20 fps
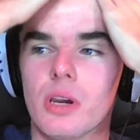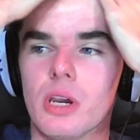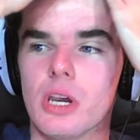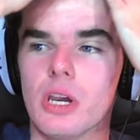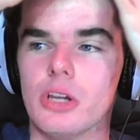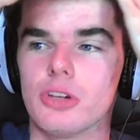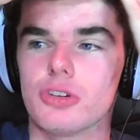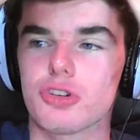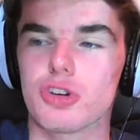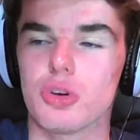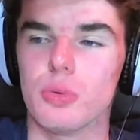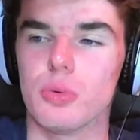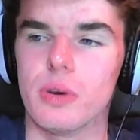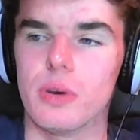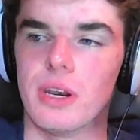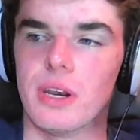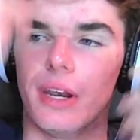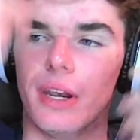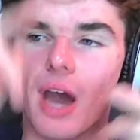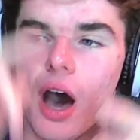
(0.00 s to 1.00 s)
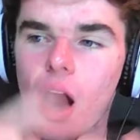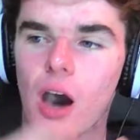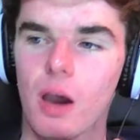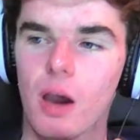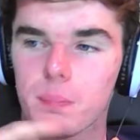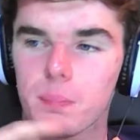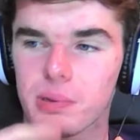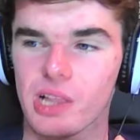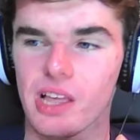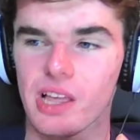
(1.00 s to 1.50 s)
to not
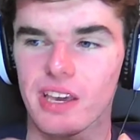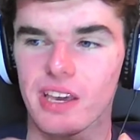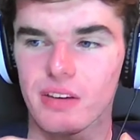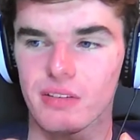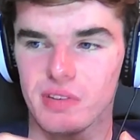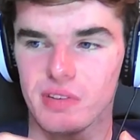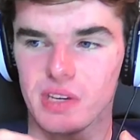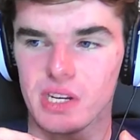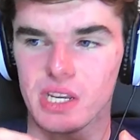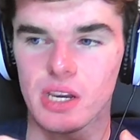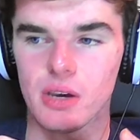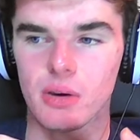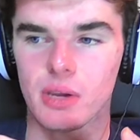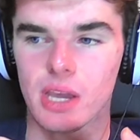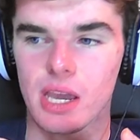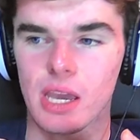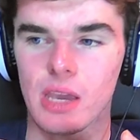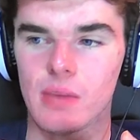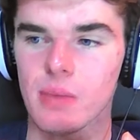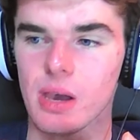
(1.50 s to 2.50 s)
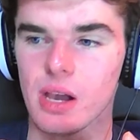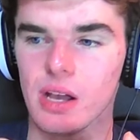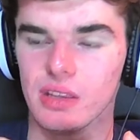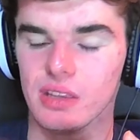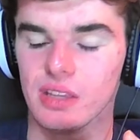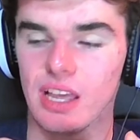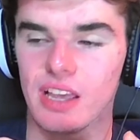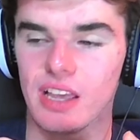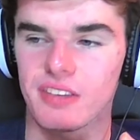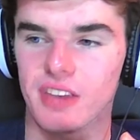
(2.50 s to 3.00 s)
play a video game
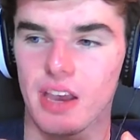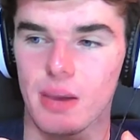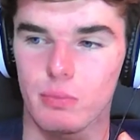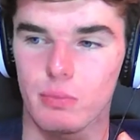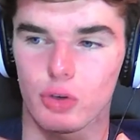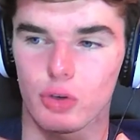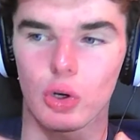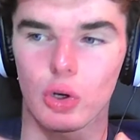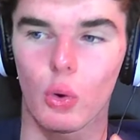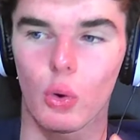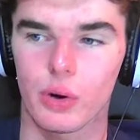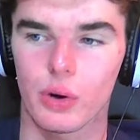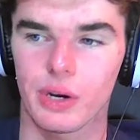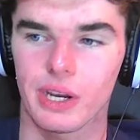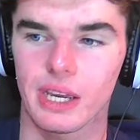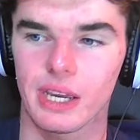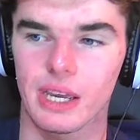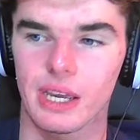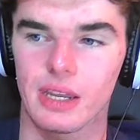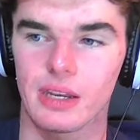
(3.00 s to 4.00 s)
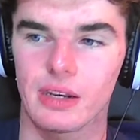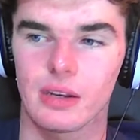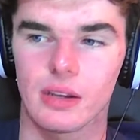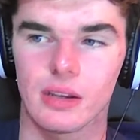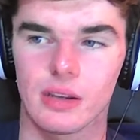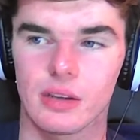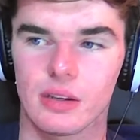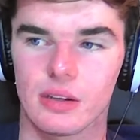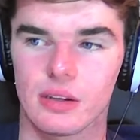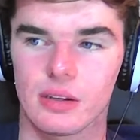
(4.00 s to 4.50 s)
unless I'm recording it,
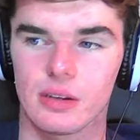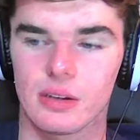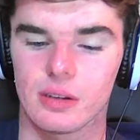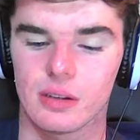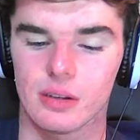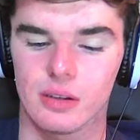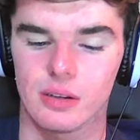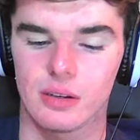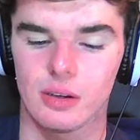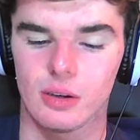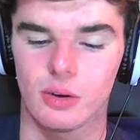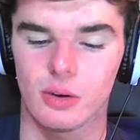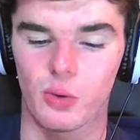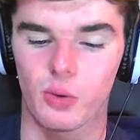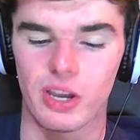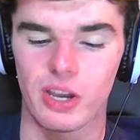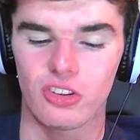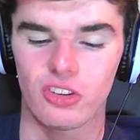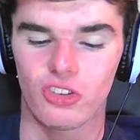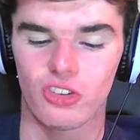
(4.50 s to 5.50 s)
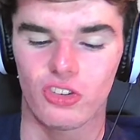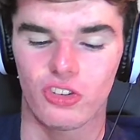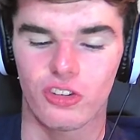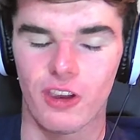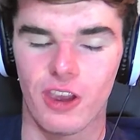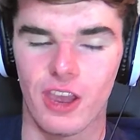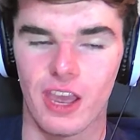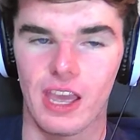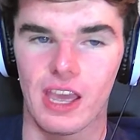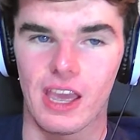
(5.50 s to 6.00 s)
which...
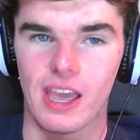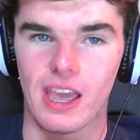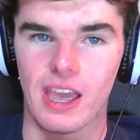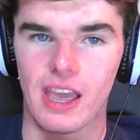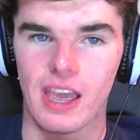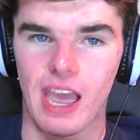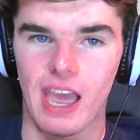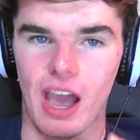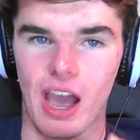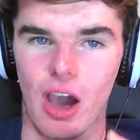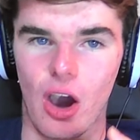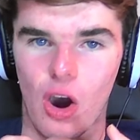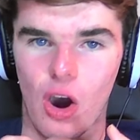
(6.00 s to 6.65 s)
I've